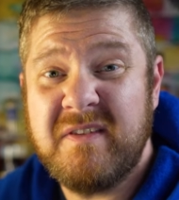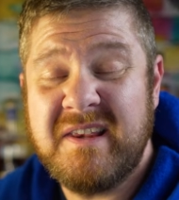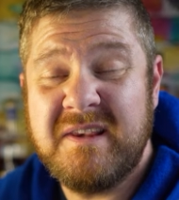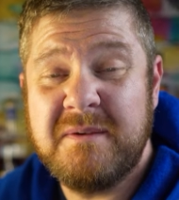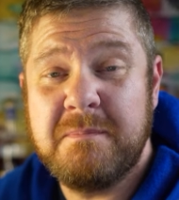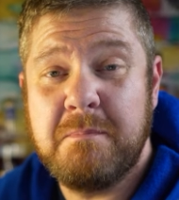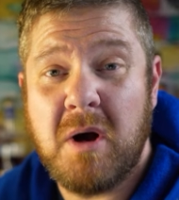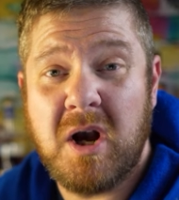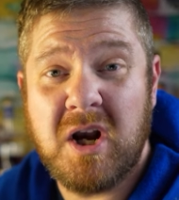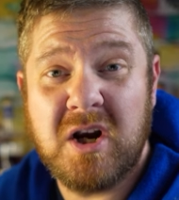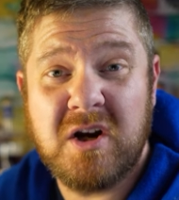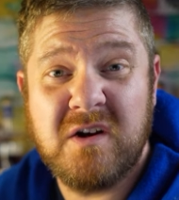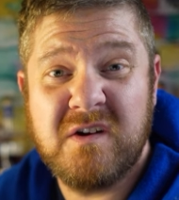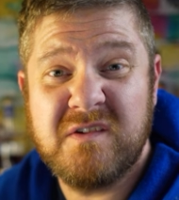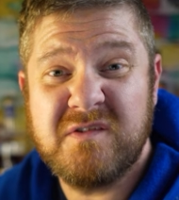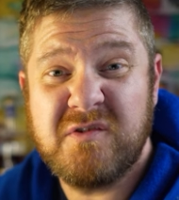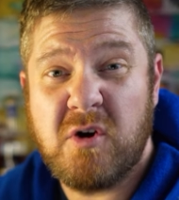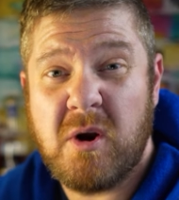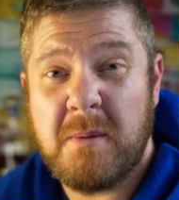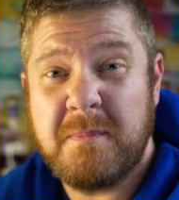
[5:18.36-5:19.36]
of these
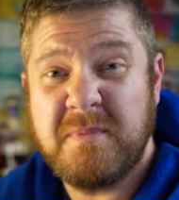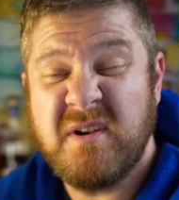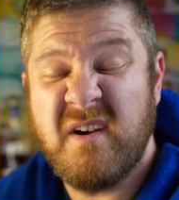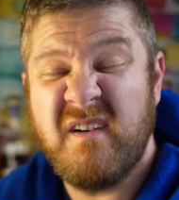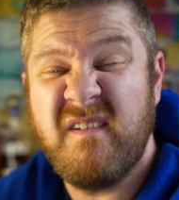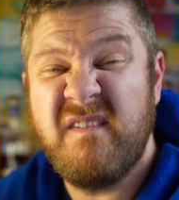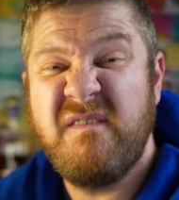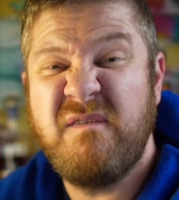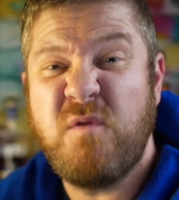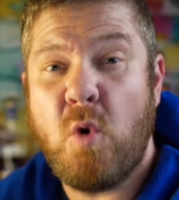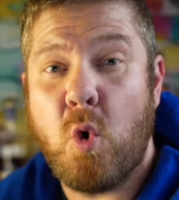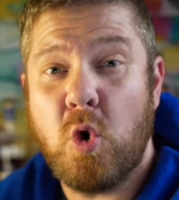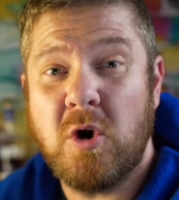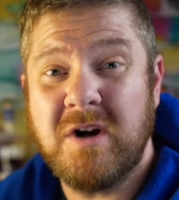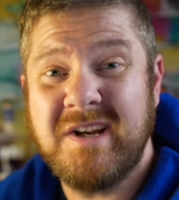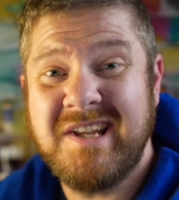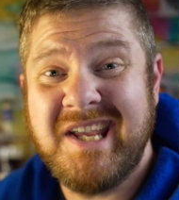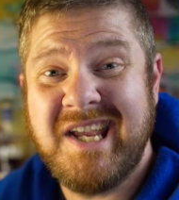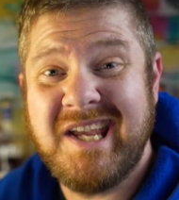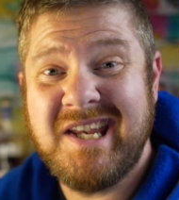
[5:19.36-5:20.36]
buggers are up to
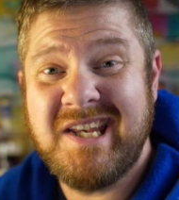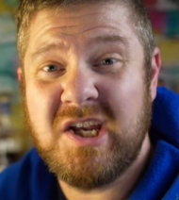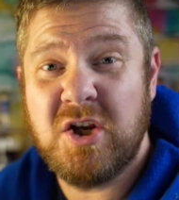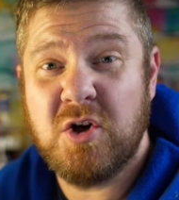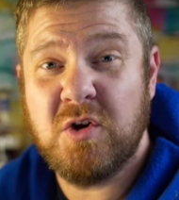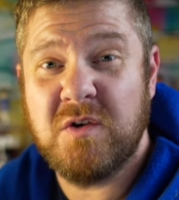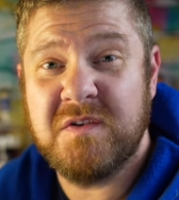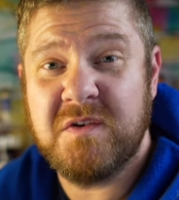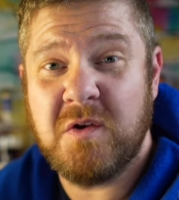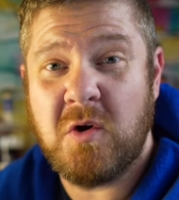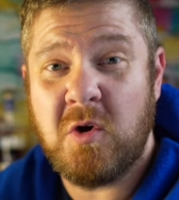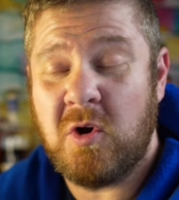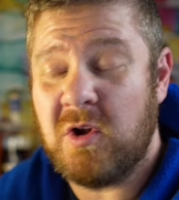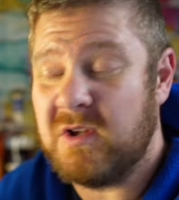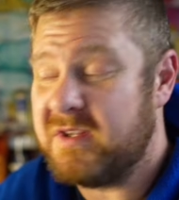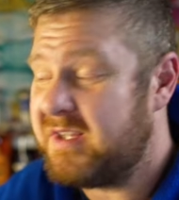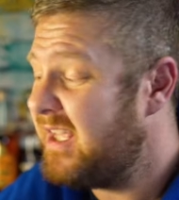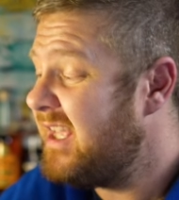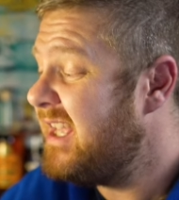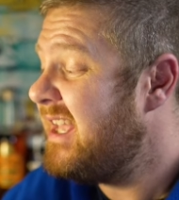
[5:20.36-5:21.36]
14 years
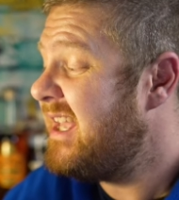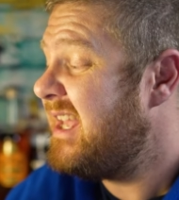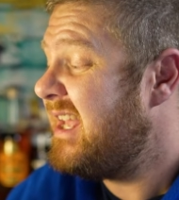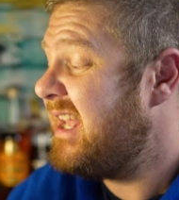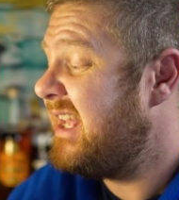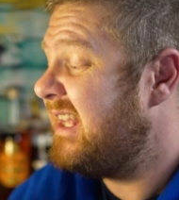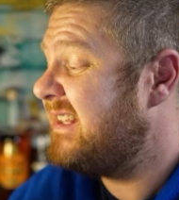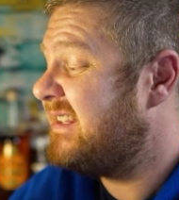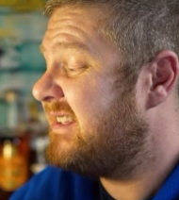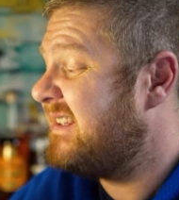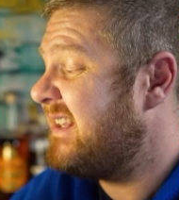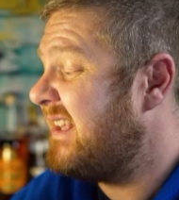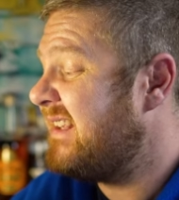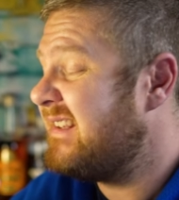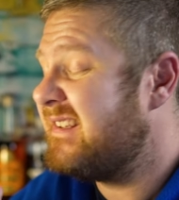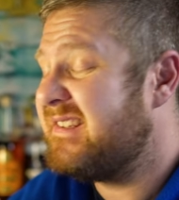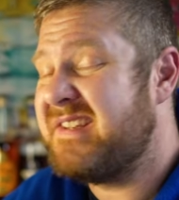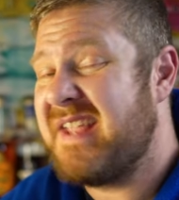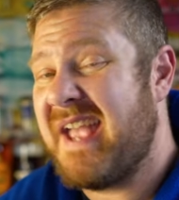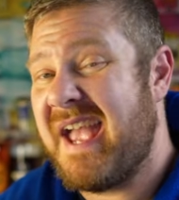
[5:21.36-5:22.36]
old. It
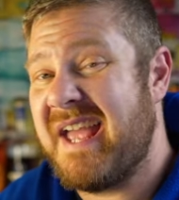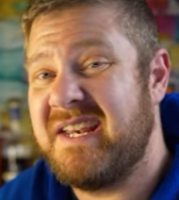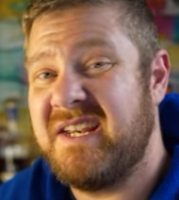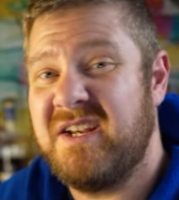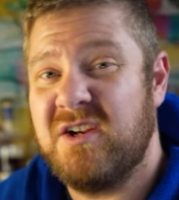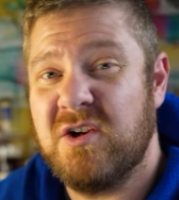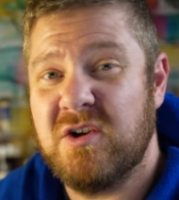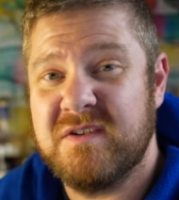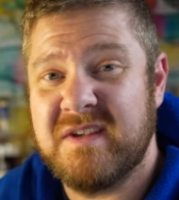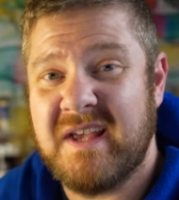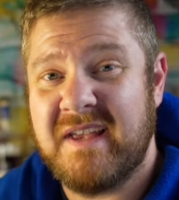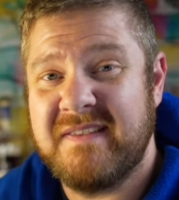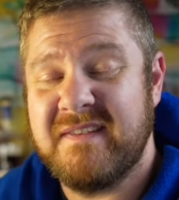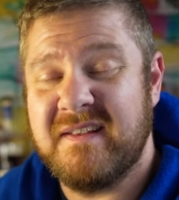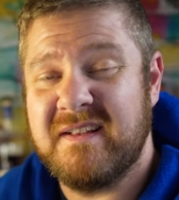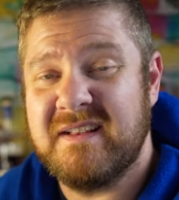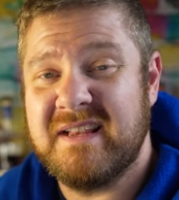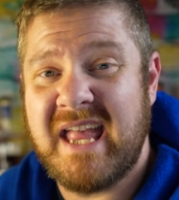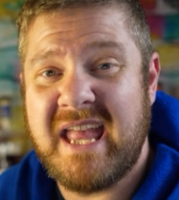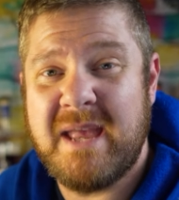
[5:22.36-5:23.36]
says 10 years on
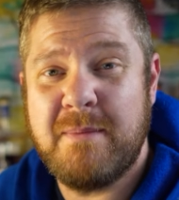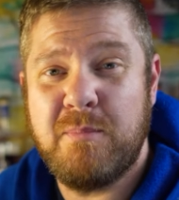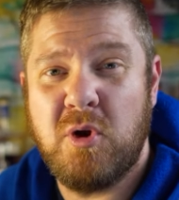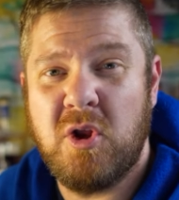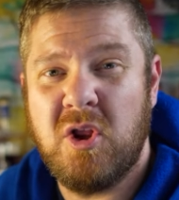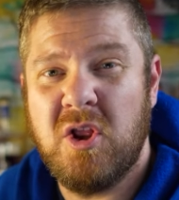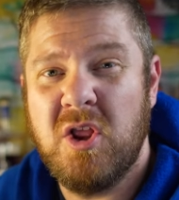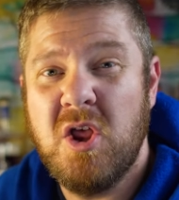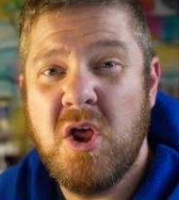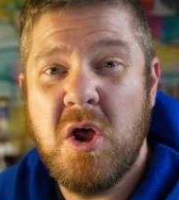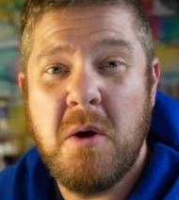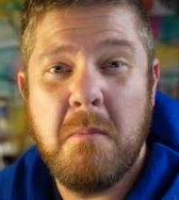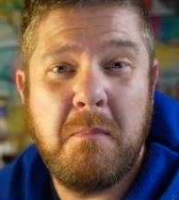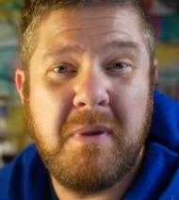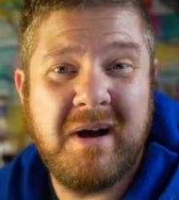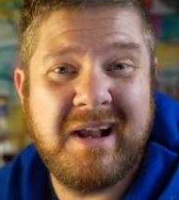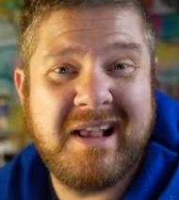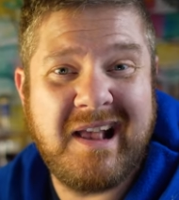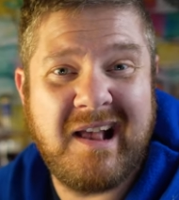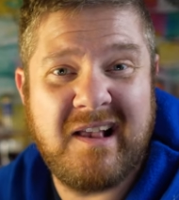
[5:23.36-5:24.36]
the label,
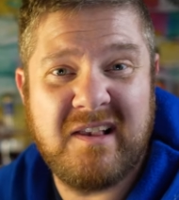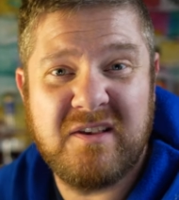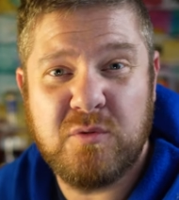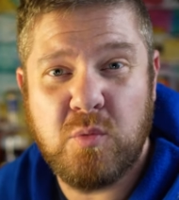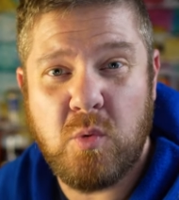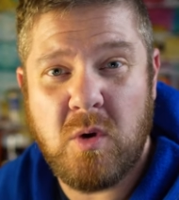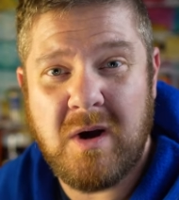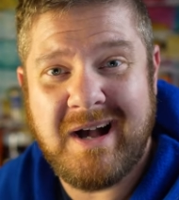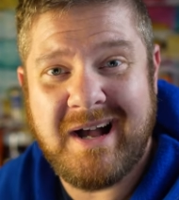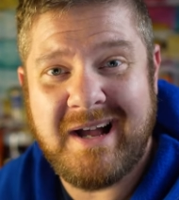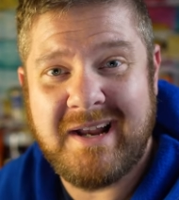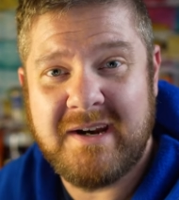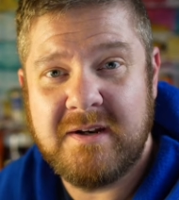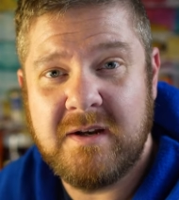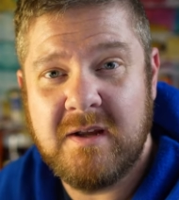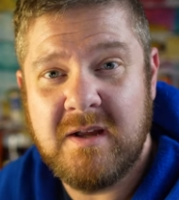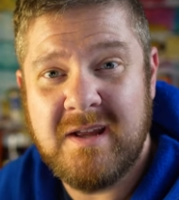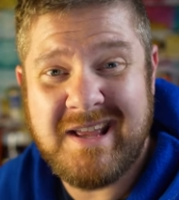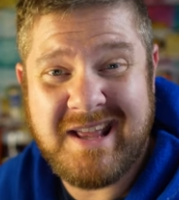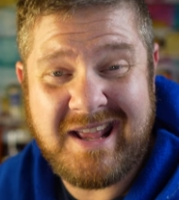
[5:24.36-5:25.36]
but guess
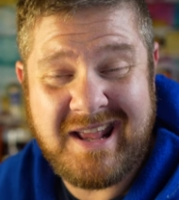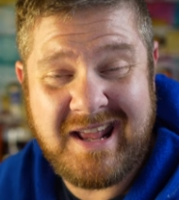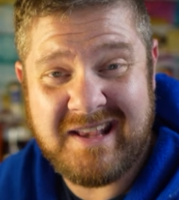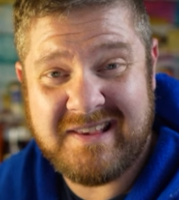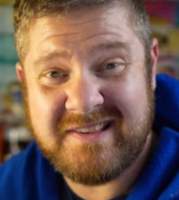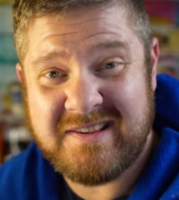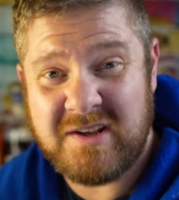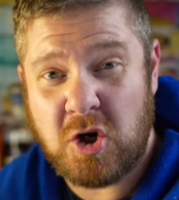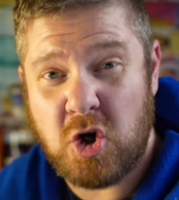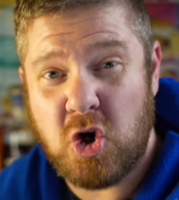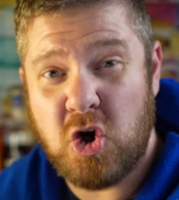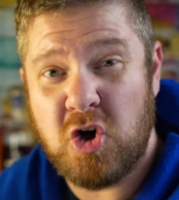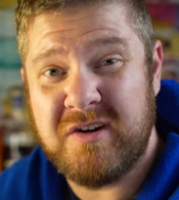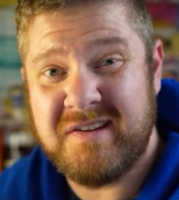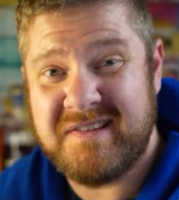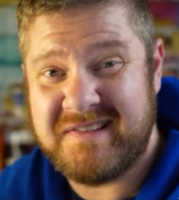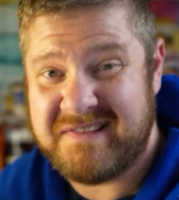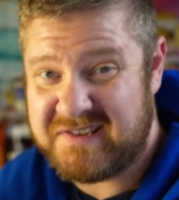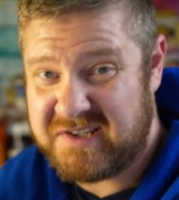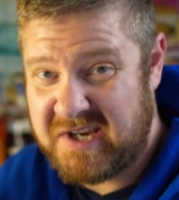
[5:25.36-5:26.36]
what? It's earned
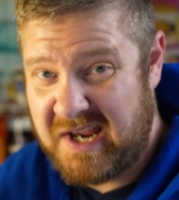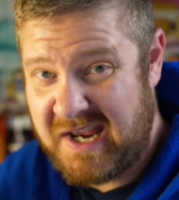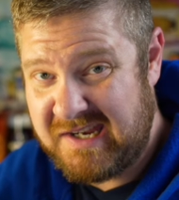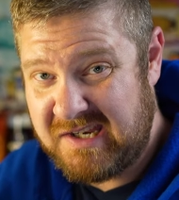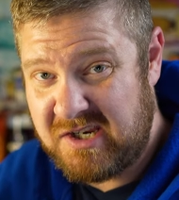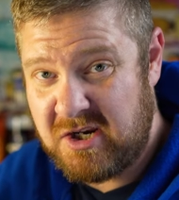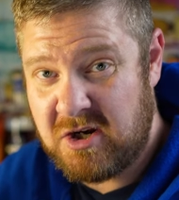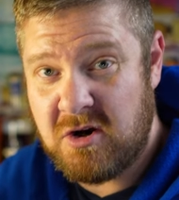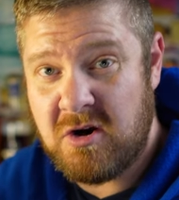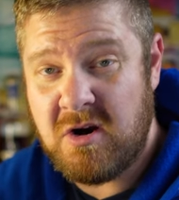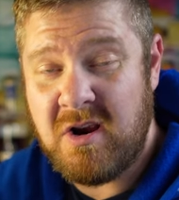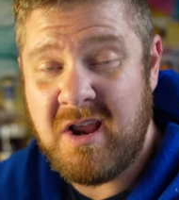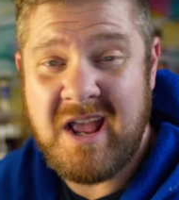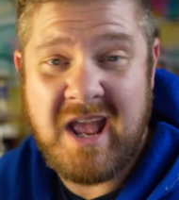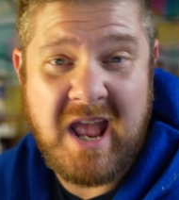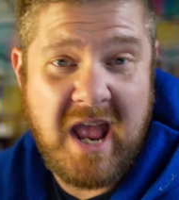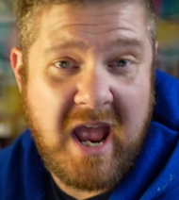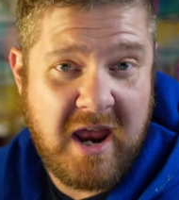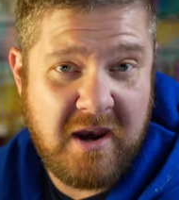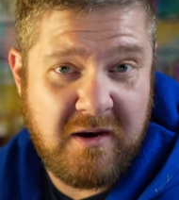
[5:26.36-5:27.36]
its tenure
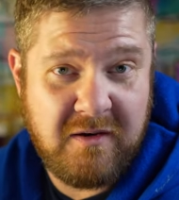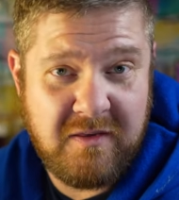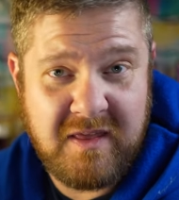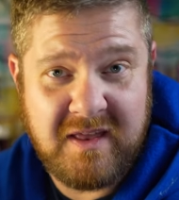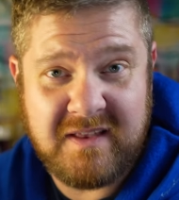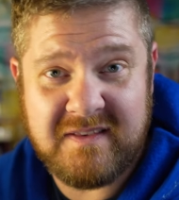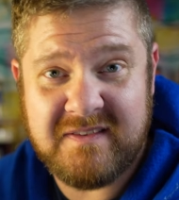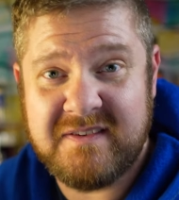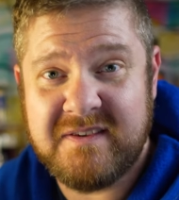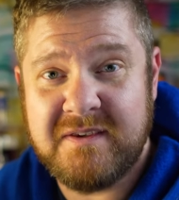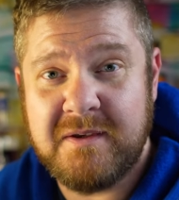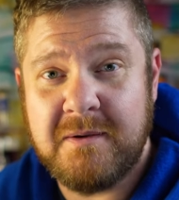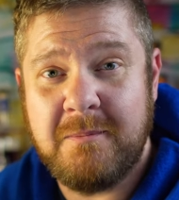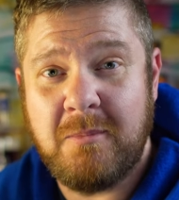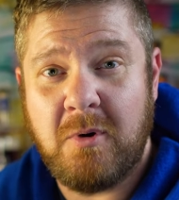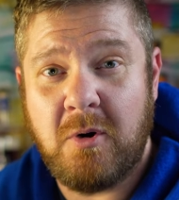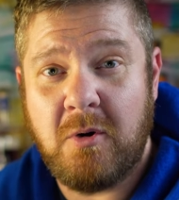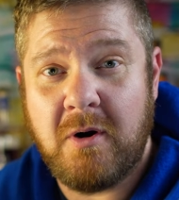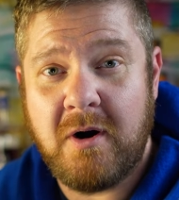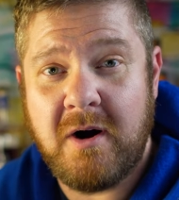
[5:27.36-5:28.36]
and then some
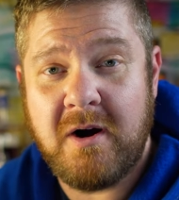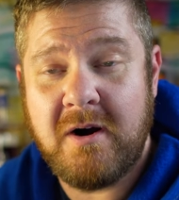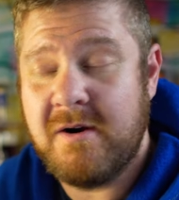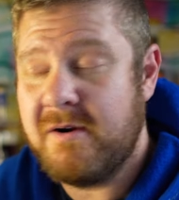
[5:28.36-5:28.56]
more.